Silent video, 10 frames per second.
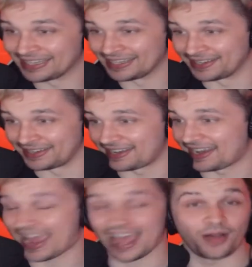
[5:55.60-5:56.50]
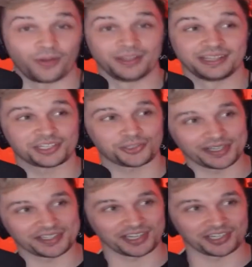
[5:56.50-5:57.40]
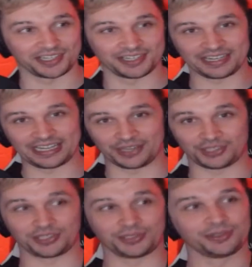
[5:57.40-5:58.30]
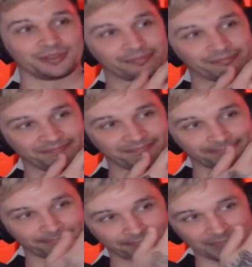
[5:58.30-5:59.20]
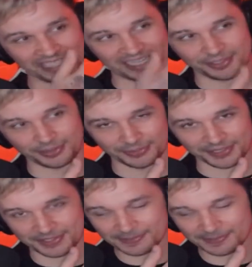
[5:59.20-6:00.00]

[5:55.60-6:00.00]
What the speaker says: Now, let's transition into my tattoos.